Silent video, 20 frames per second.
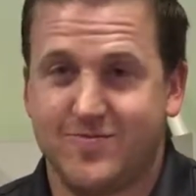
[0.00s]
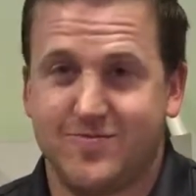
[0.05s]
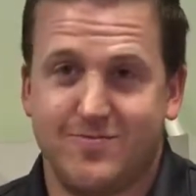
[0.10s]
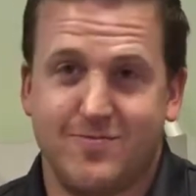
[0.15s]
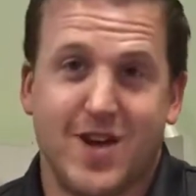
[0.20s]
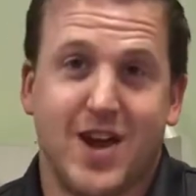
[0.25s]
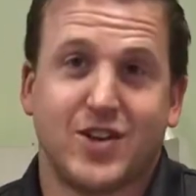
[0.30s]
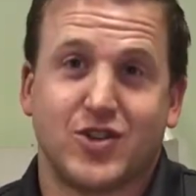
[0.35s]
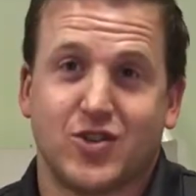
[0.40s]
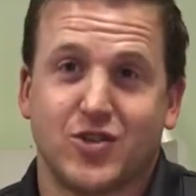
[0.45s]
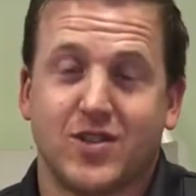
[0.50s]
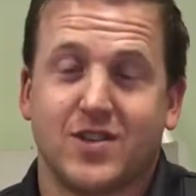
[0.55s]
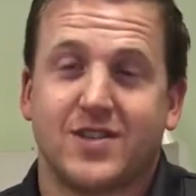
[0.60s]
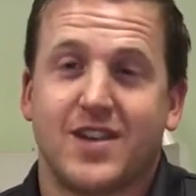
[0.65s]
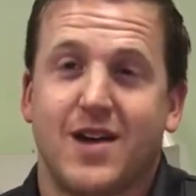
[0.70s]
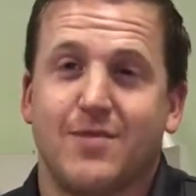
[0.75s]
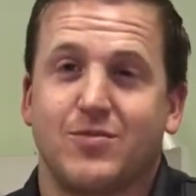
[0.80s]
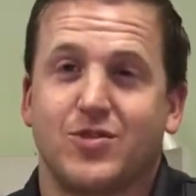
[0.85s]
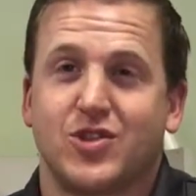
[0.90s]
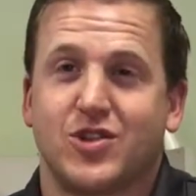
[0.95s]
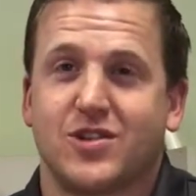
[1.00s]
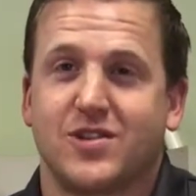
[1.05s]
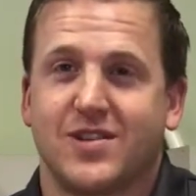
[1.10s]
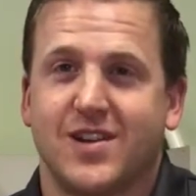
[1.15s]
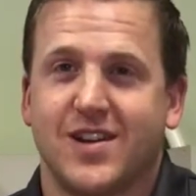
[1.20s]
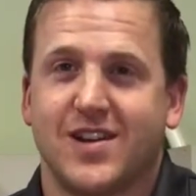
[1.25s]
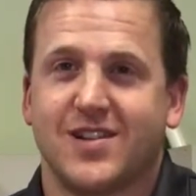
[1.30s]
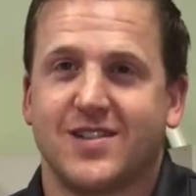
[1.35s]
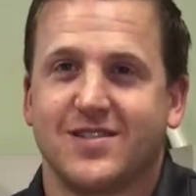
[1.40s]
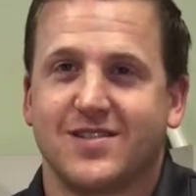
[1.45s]
measure the temperature
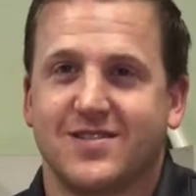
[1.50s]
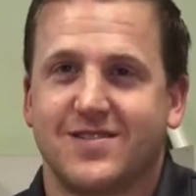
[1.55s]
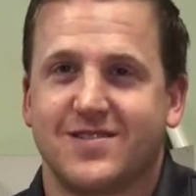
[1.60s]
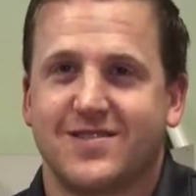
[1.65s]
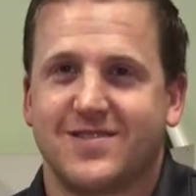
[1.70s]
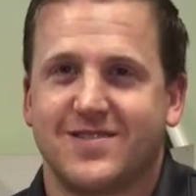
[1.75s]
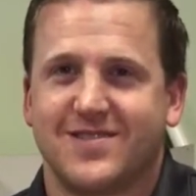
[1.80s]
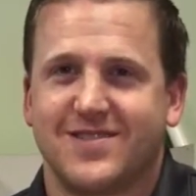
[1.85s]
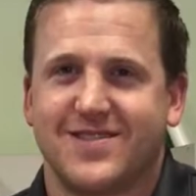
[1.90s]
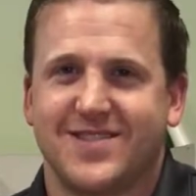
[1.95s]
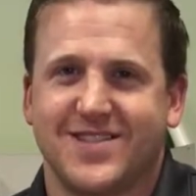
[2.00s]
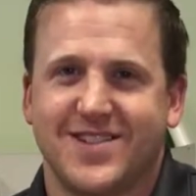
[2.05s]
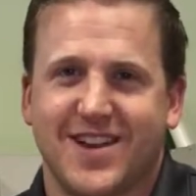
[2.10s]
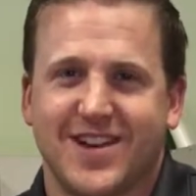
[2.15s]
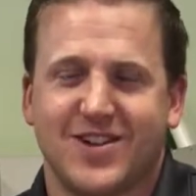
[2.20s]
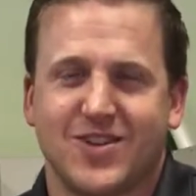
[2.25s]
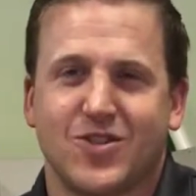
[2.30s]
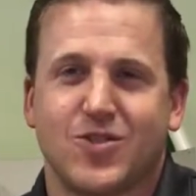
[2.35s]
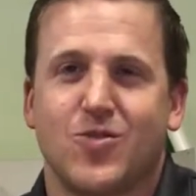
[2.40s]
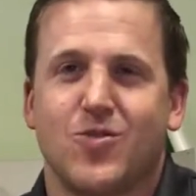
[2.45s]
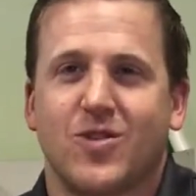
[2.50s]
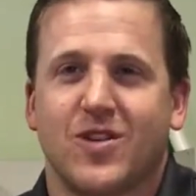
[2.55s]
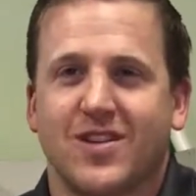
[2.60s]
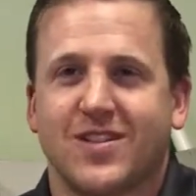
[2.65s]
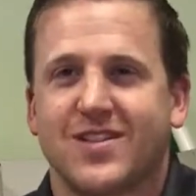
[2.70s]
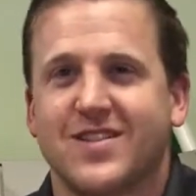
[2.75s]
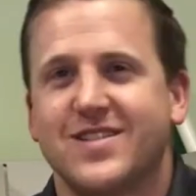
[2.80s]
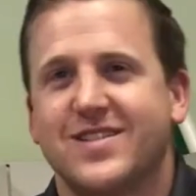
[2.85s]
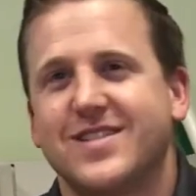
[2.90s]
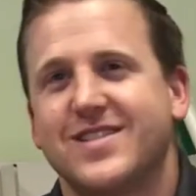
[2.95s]
and set it
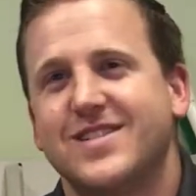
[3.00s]
accordingly.